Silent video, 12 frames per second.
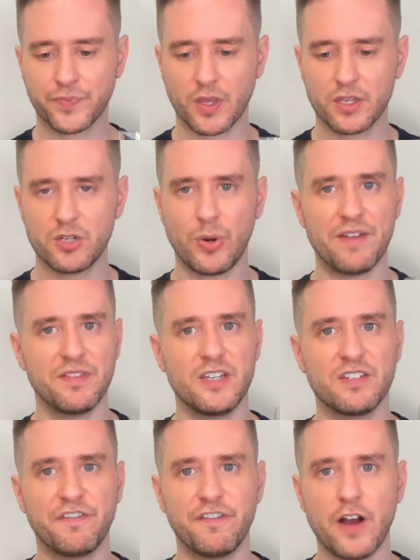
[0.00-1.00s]
So we have
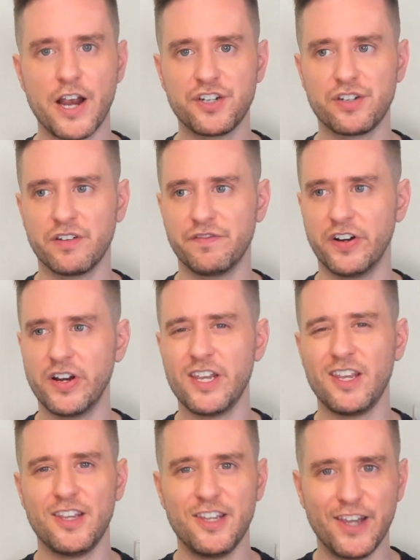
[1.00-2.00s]
these fresh, very
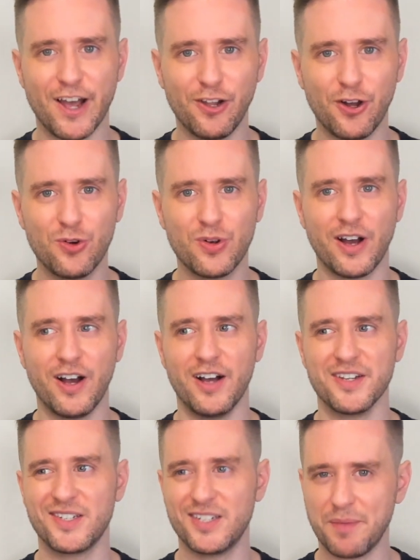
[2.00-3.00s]
yellow,
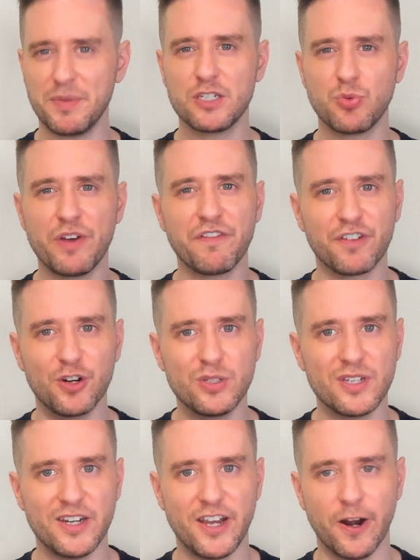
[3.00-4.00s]
uh, semi-sweet fruits
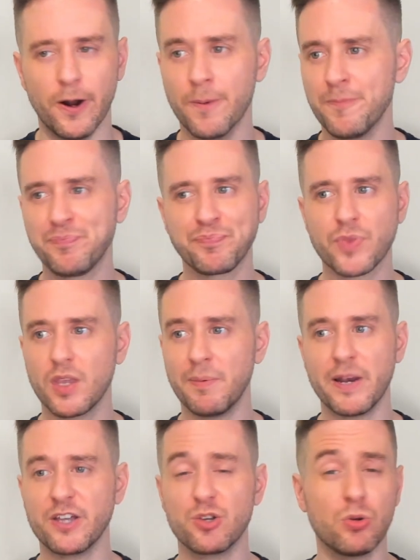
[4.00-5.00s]
in here. I'm
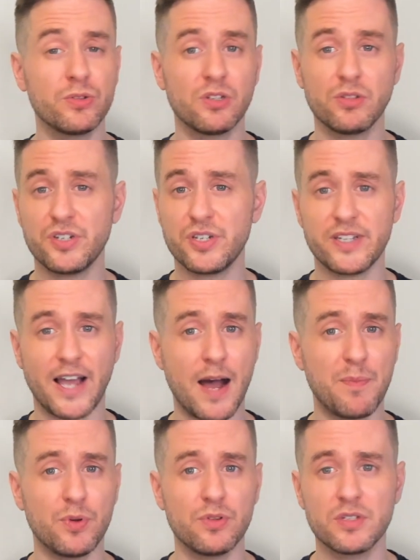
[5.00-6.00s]
getting golden delicious
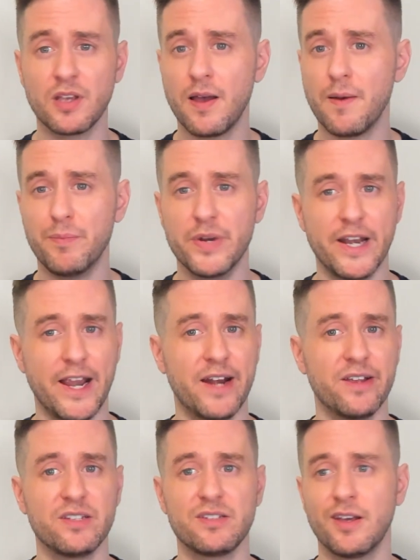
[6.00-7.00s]
apples,
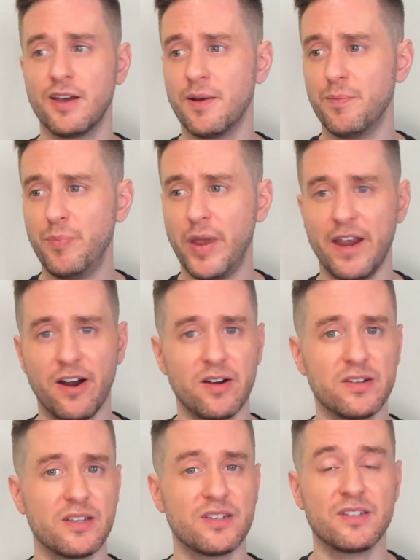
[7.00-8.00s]
bananas,
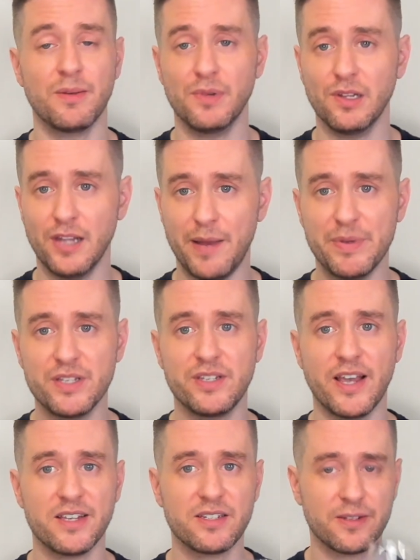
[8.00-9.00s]
pears, some lemon
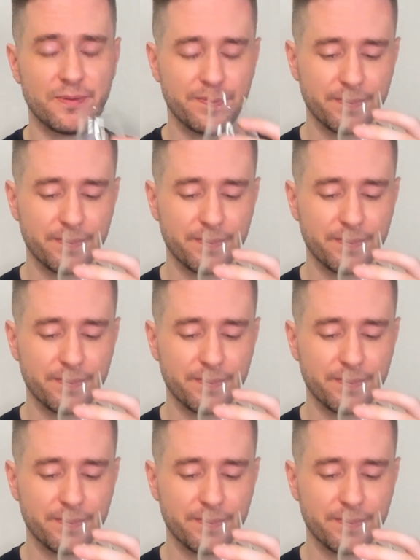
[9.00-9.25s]
zest.